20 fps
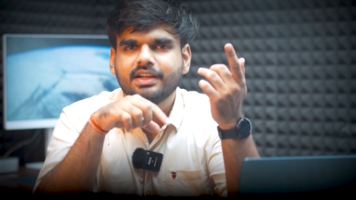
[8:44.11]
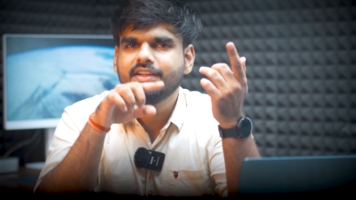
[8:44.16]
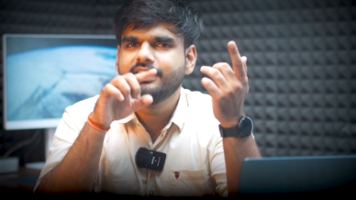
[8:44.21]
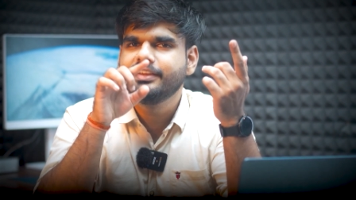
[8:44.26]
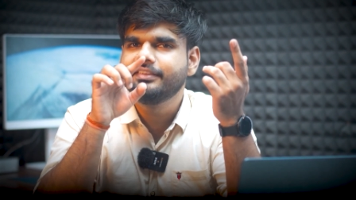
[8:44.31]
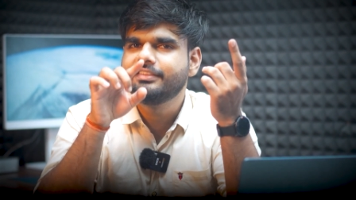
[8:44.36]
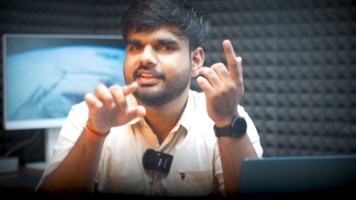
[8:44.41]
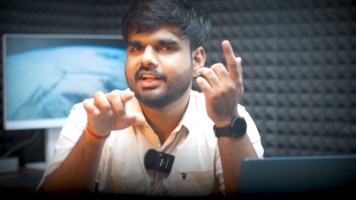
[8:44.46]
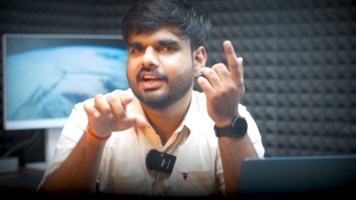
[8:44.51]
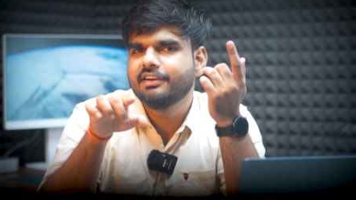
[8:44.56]

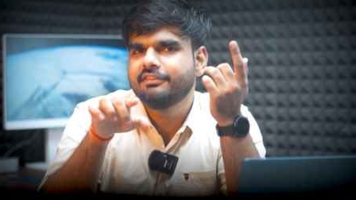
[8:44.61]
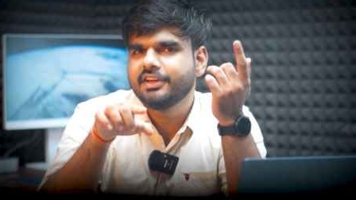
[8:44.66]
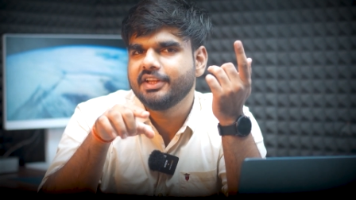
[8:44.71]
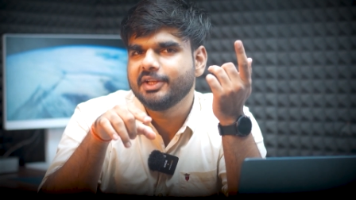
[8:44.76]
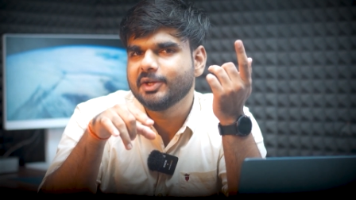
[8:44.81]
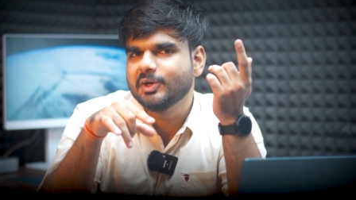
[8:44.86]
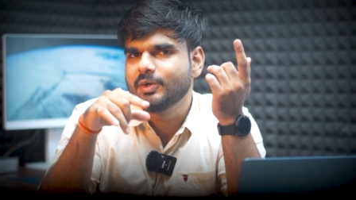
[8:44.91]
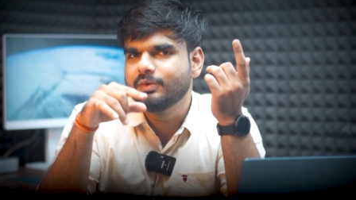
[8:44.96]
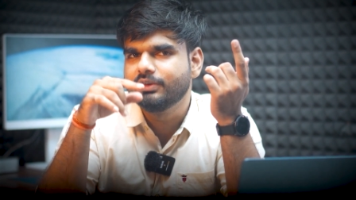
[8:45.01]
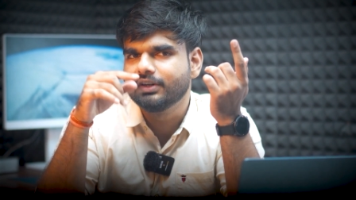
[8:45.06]

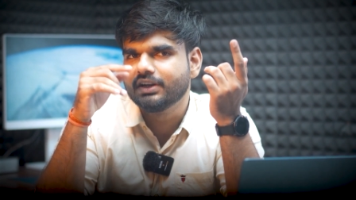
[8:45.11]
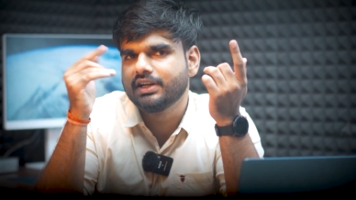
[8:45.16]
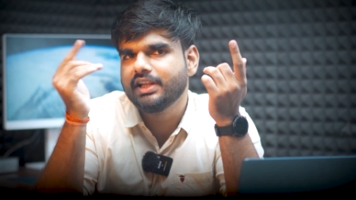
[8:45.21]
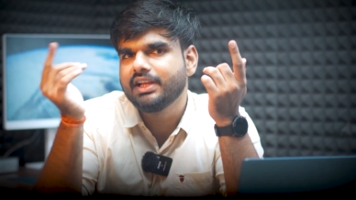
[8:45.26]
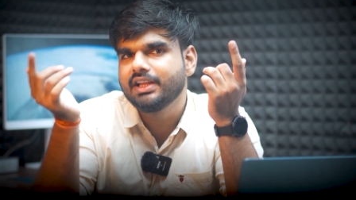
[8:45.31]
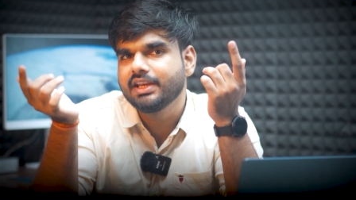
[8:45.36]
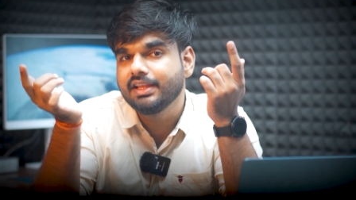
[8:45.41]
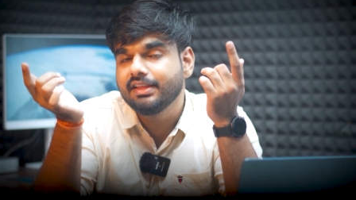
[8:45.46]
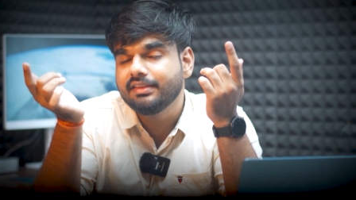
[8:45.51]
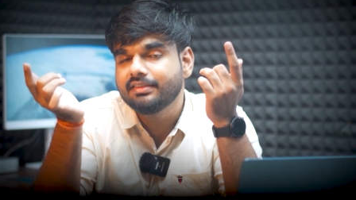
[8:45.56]
discovery over
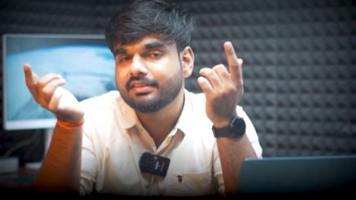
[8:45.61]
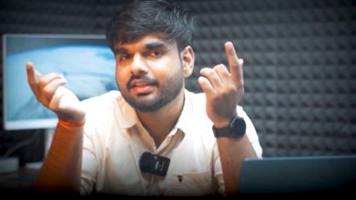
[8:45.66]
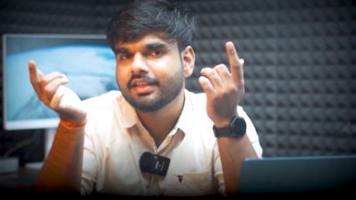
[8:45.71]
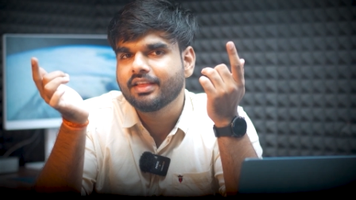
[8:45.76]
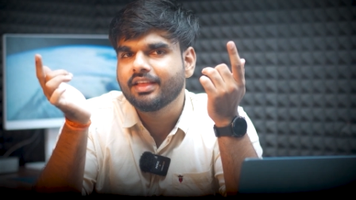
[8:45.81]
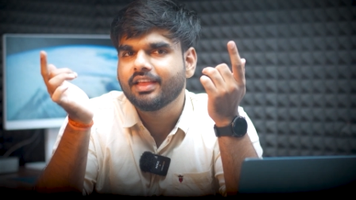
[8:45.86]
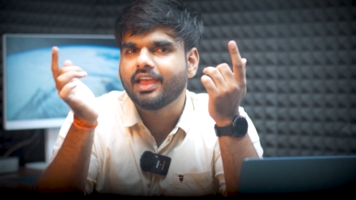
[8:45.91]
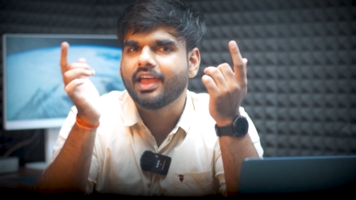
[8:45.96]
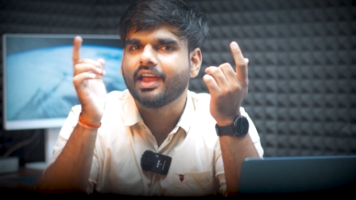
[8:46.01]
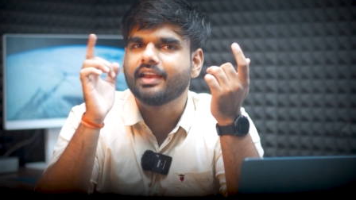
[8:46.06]
degrees,
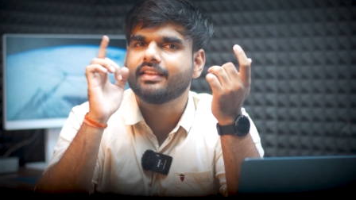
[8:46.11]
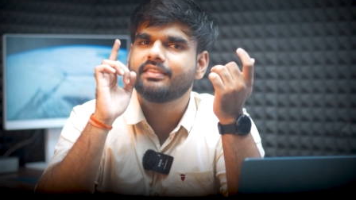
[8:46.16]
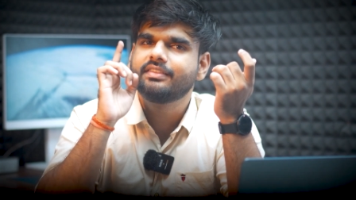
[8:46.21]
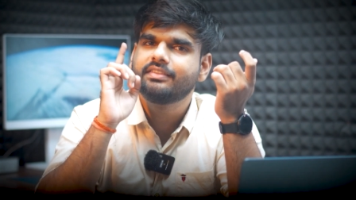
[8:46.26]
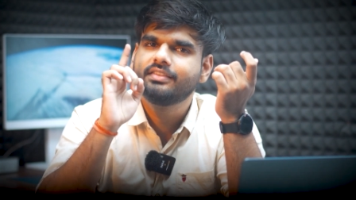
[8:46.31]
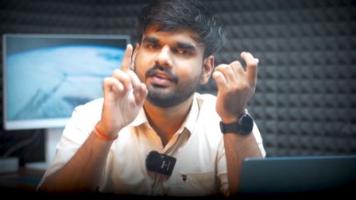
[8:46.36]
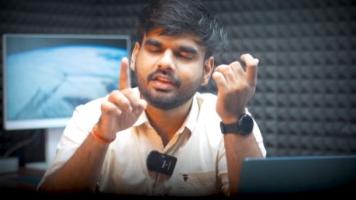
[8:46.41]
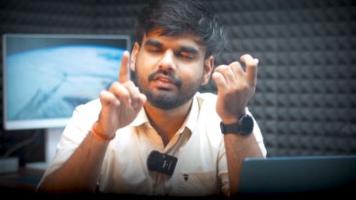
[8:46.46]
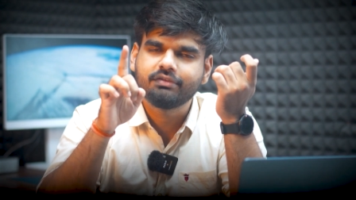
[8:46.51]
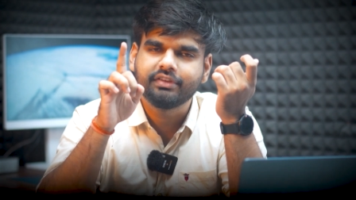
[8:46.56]
and
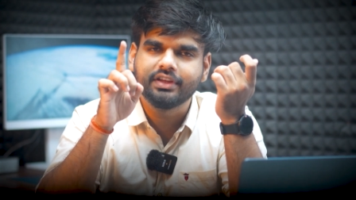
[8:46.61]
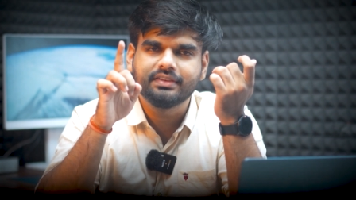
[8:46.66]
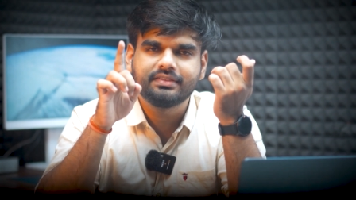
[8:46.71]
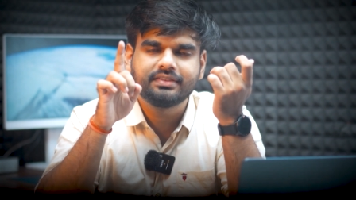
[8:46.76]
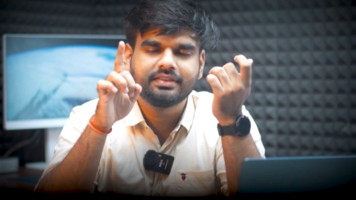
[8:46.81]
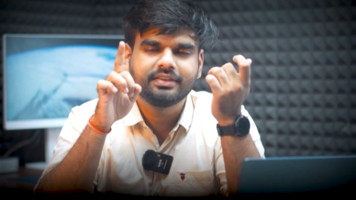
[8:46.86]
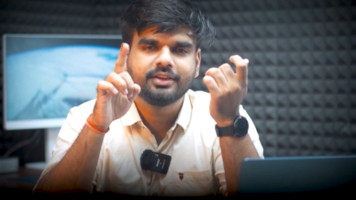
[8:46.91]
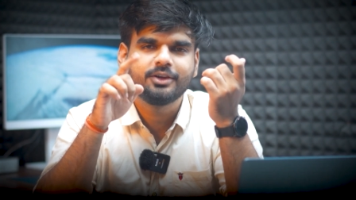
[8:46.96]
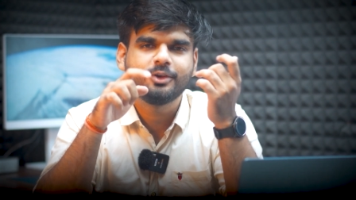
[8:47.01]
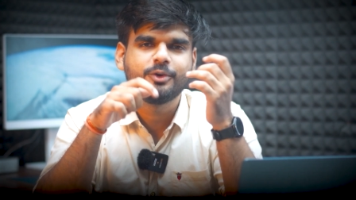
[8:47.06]

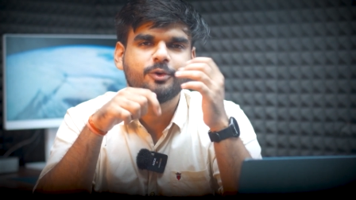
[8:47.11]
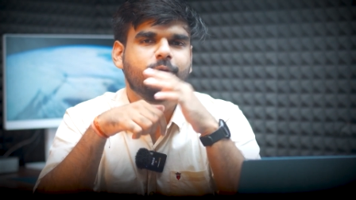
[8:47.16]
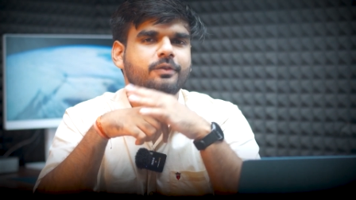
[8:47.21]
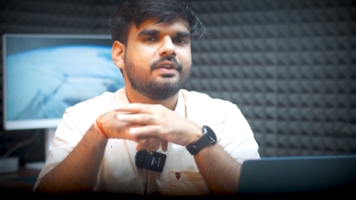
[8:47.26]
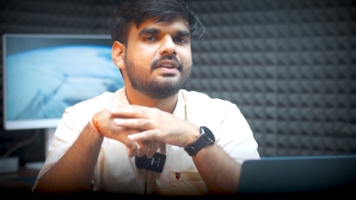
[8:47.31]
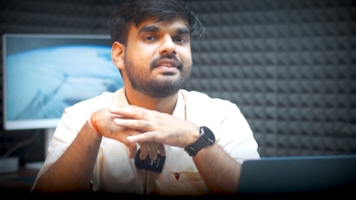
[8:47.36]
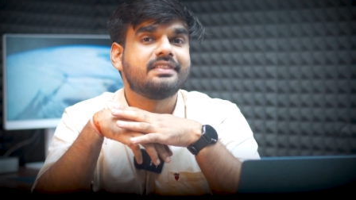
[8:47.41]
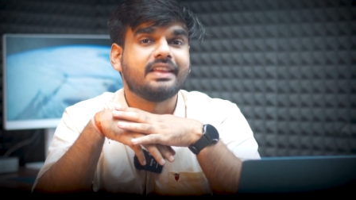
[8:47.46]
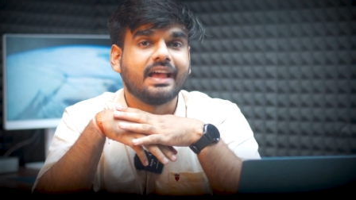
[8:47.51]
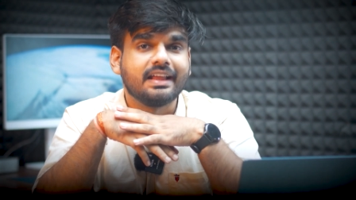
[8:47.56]
service
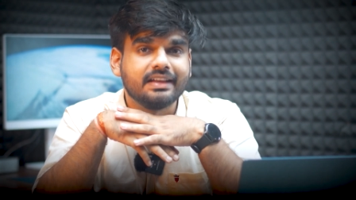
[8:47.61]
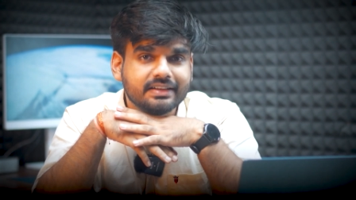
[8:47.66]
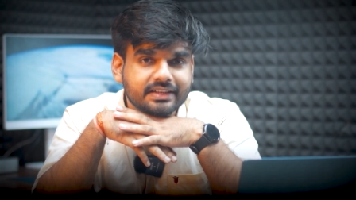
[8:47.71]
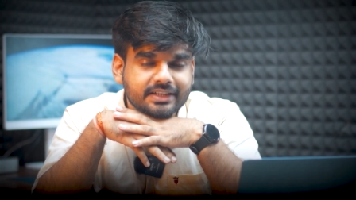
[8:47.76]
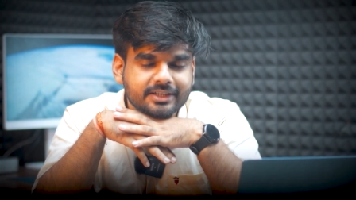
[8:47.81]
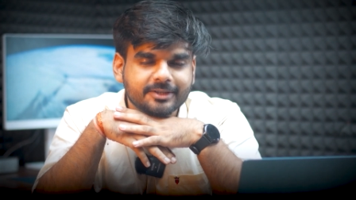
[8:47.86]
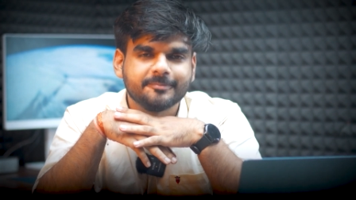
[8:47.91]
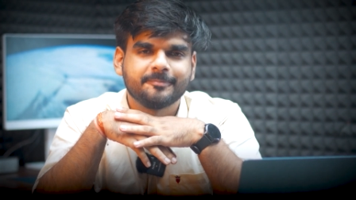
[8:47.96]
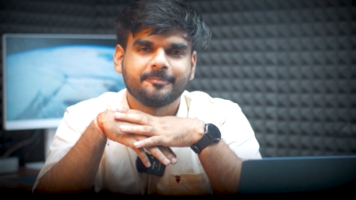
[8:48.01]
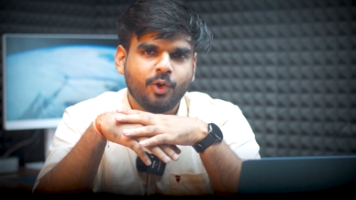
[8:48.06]
over
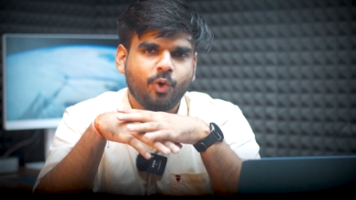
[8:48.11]
salary.